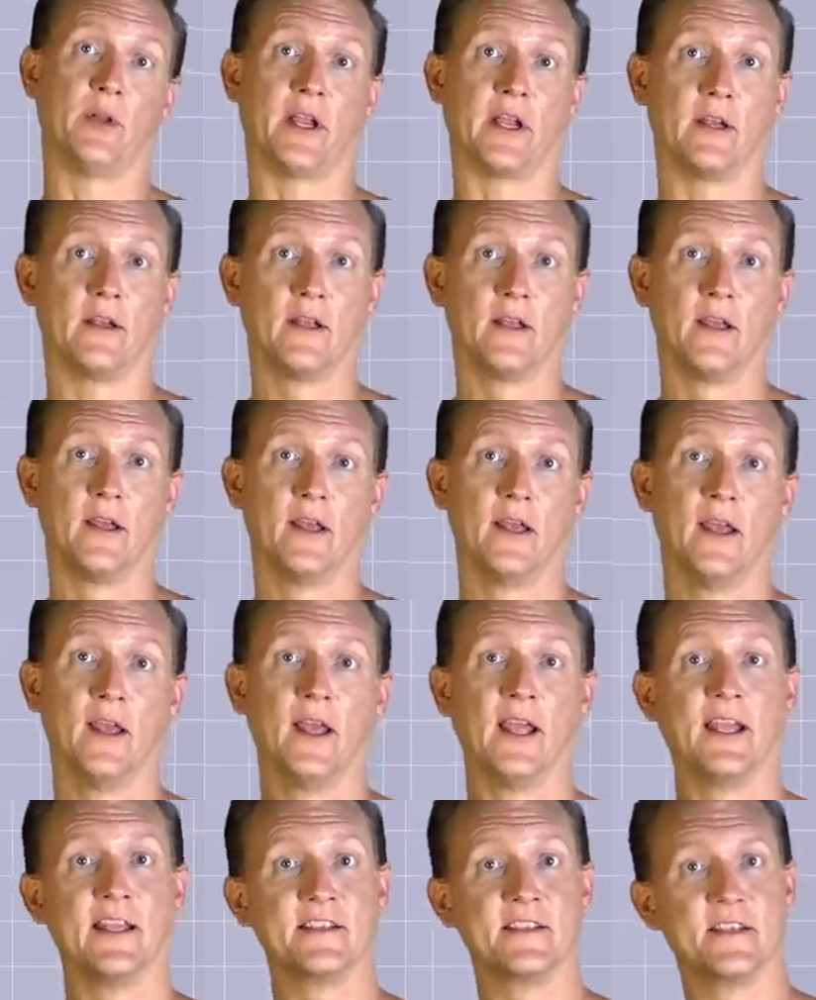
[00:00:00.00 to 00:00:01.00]
plane.
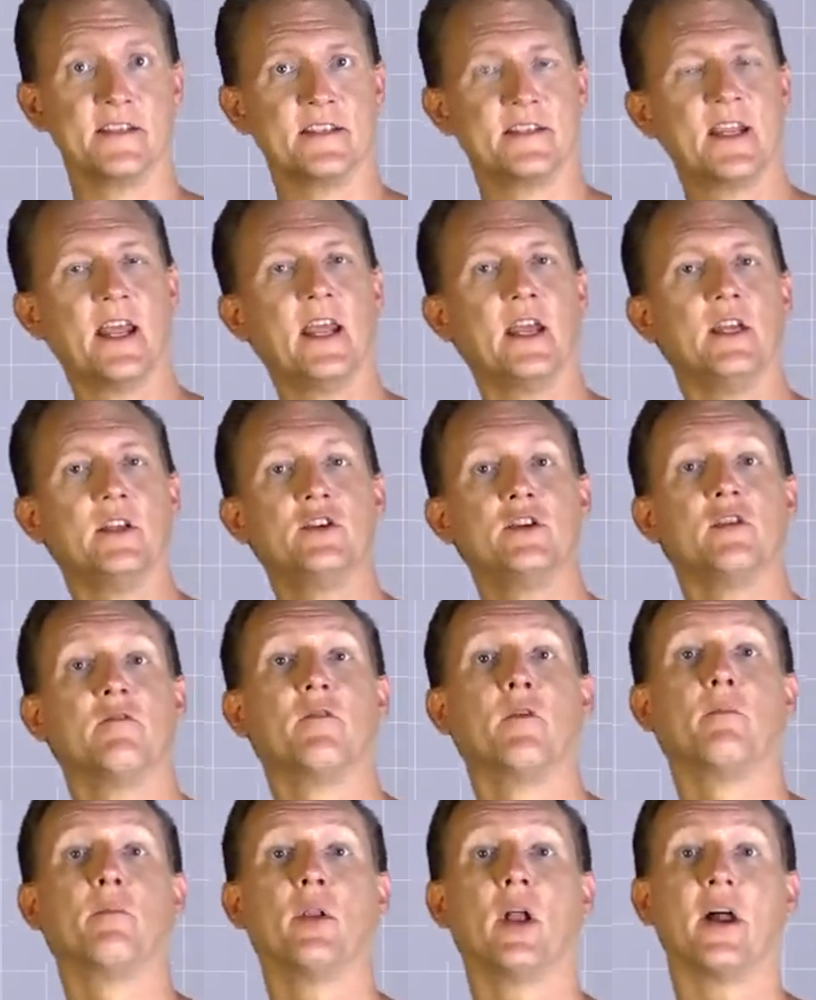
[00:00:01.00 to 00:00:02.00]
It's the stage
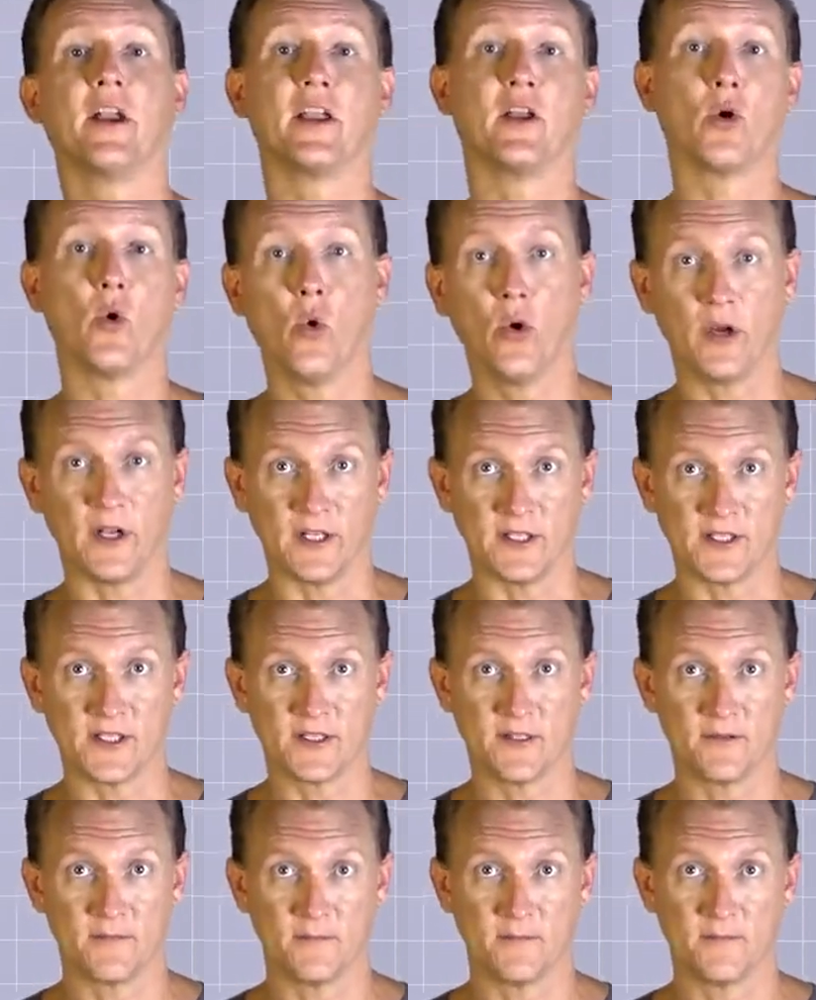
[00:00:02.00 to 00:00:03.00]
for plotting
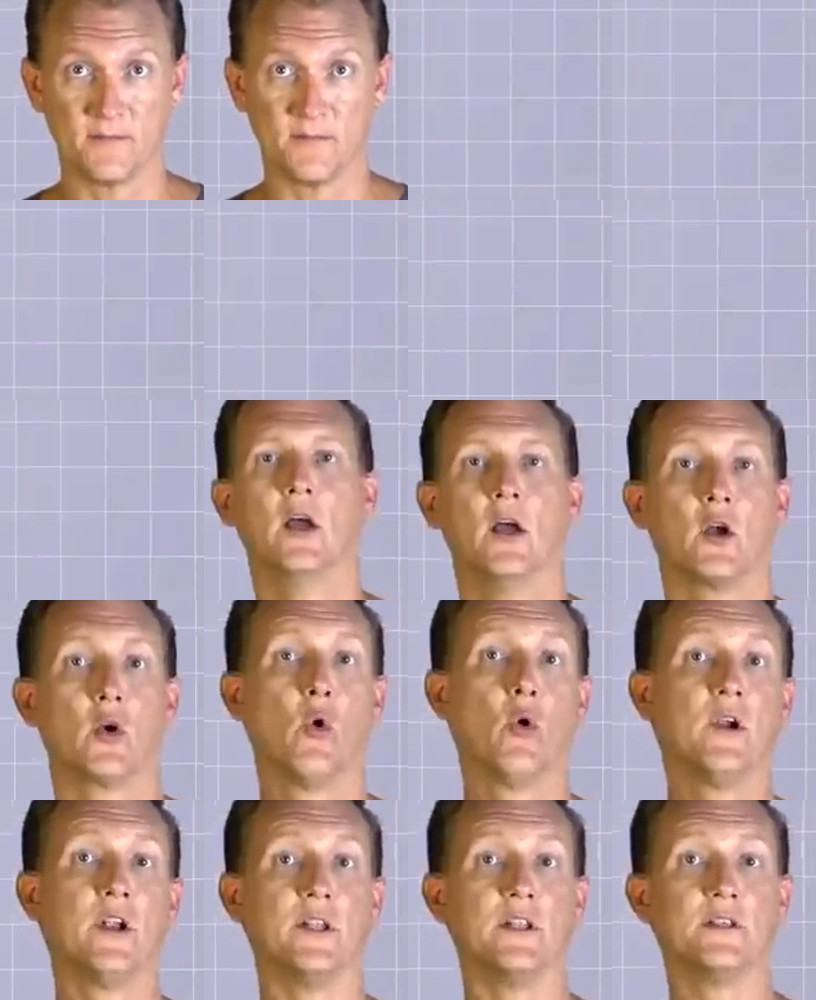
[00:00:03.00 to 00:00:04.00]
coordinates.
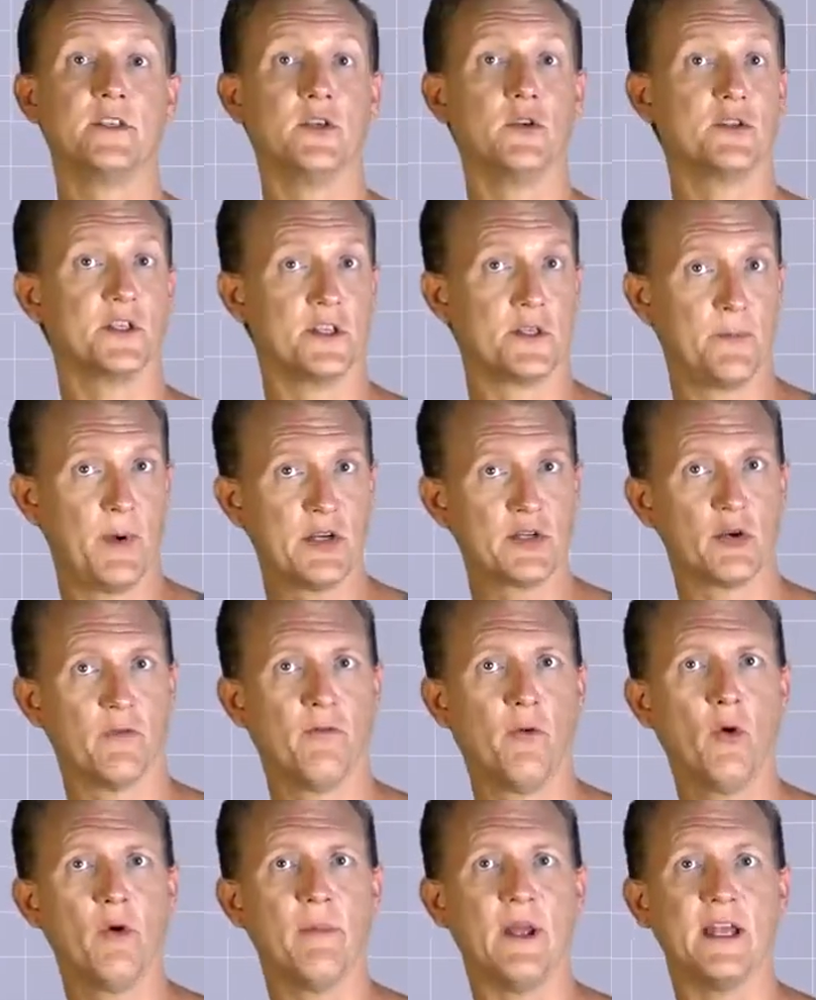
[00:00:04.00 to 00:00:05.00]
Coordinates use a special
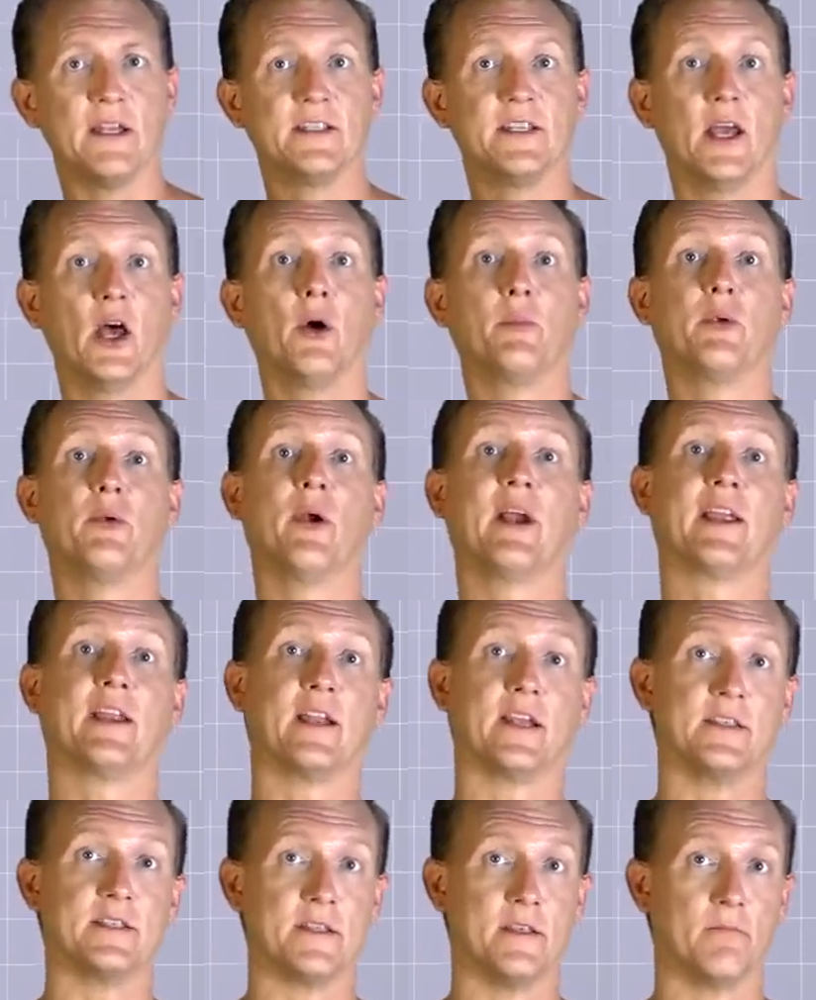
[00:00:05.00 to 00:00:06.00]
format to help you
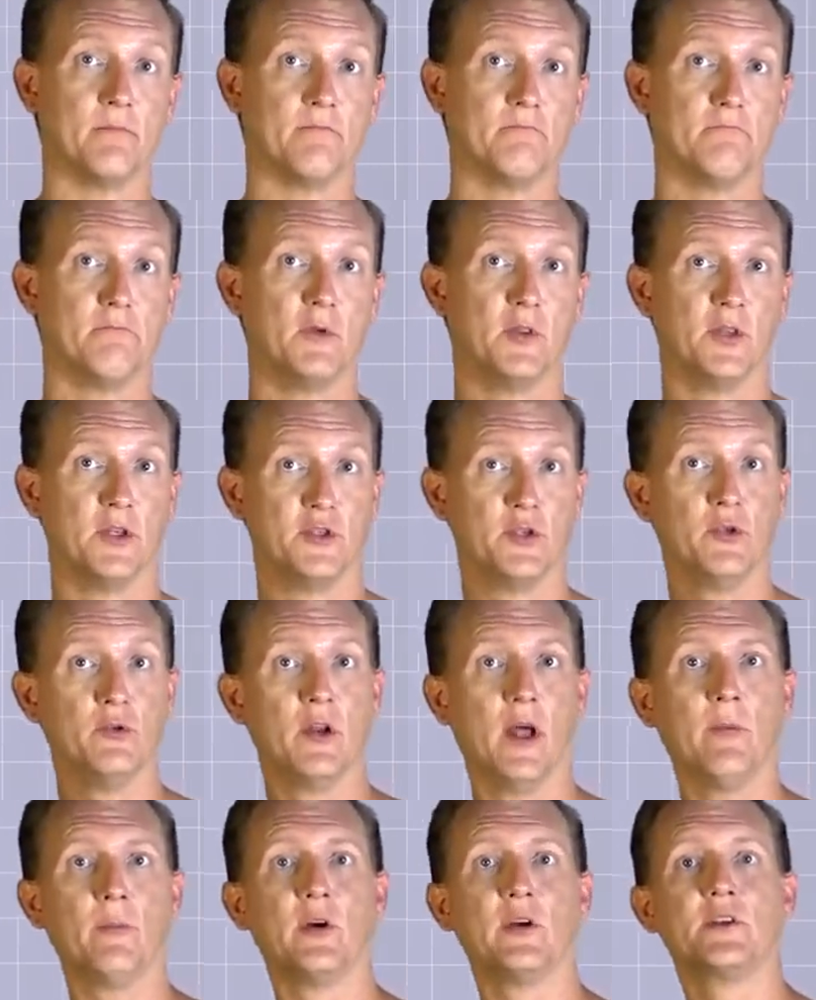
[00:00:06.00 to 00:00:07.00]
recognize them. The two
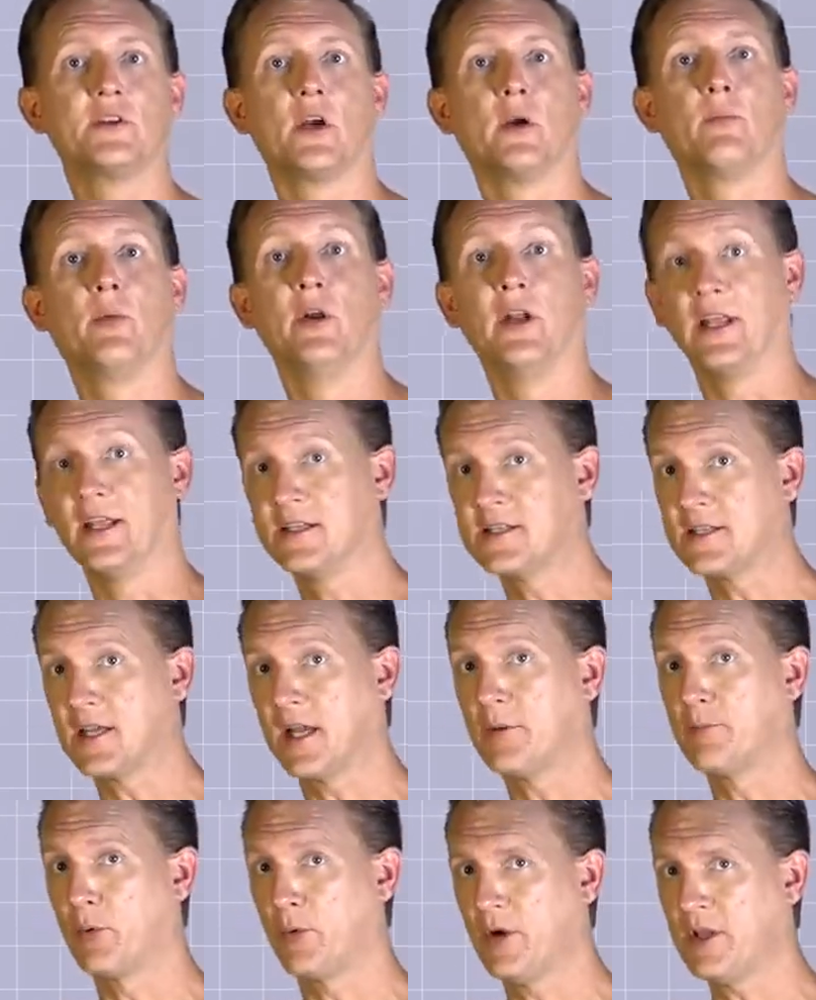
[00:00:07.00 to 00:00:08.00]
numbers are put
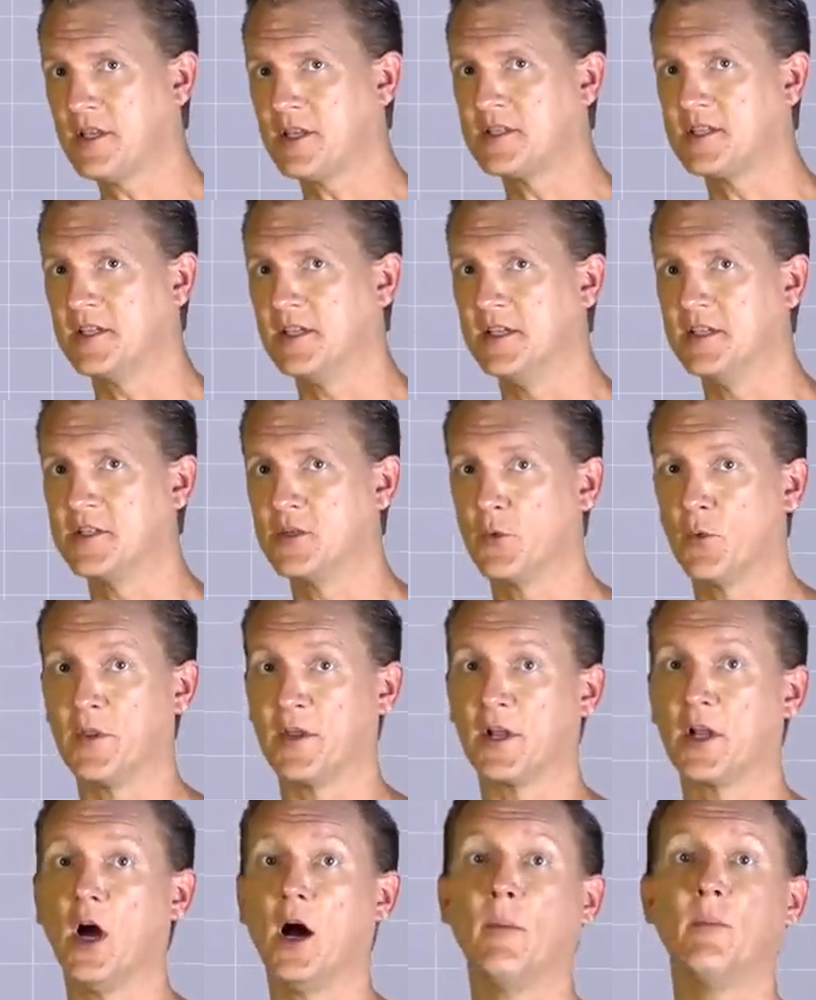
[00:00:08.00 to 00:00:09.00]
inside parentheses with
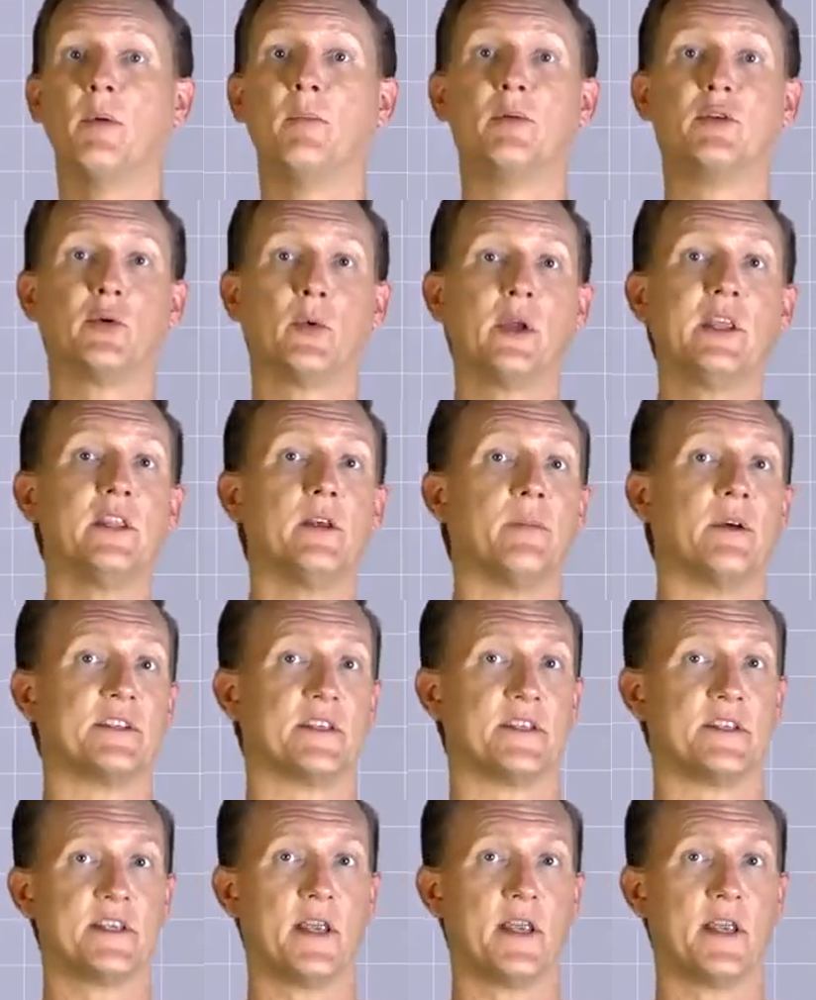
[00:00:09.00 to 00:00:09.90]
a comma between them as a